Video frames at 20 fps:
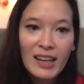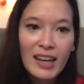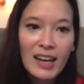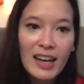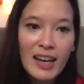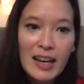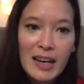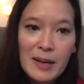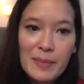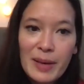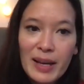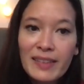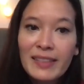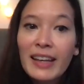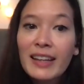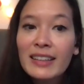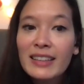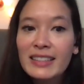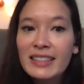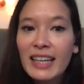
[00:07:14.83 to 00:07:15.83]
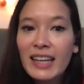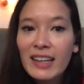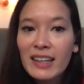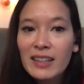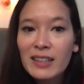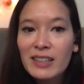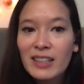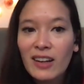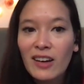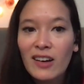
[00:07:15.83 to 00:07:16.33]
And then the
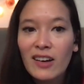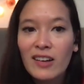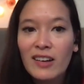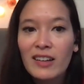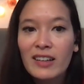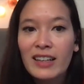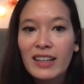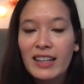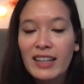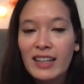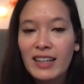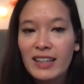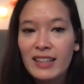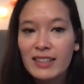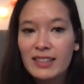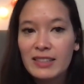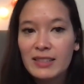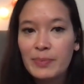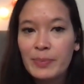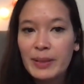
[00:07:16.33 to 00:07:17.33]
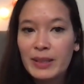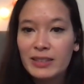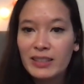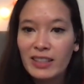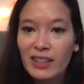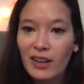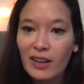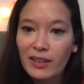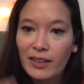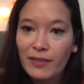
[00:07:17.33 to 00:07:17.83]
second card is
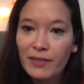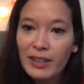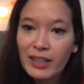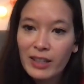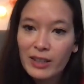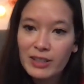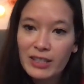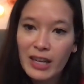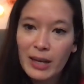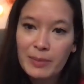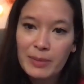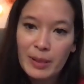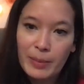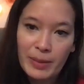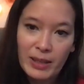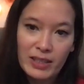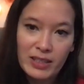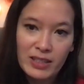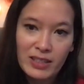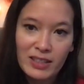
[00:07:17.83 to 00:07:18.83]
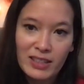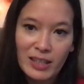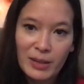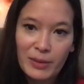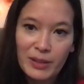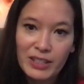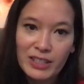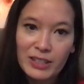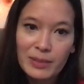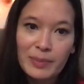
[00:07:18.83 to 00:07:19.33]
building on the video type dimension that
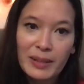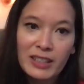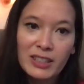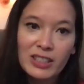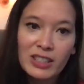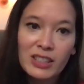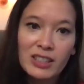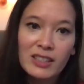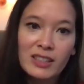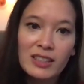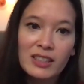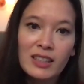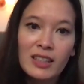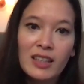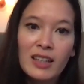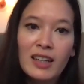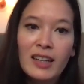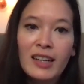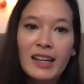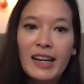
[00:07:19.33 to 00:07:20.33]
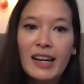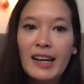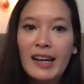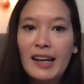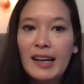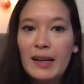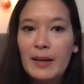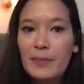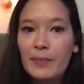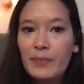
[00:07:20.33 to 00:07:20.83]
we just mentioned,
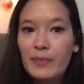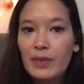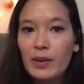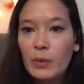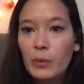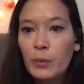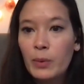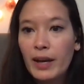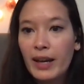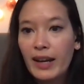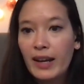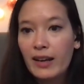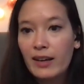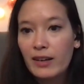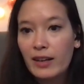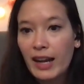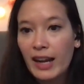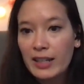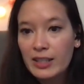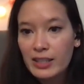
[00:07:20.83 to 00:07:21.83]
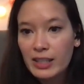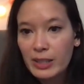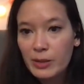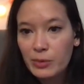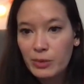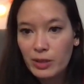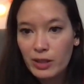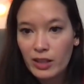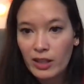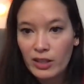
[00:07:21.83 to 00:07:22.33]
where actually
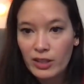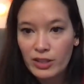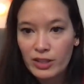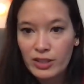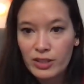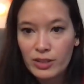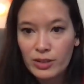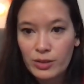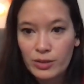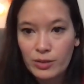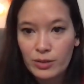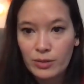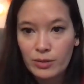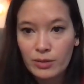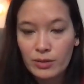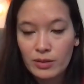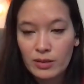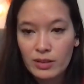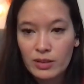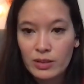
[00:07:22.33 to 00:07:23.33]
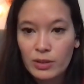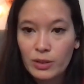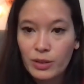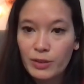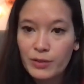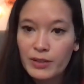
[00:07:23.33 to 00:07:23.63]
we're going to sort of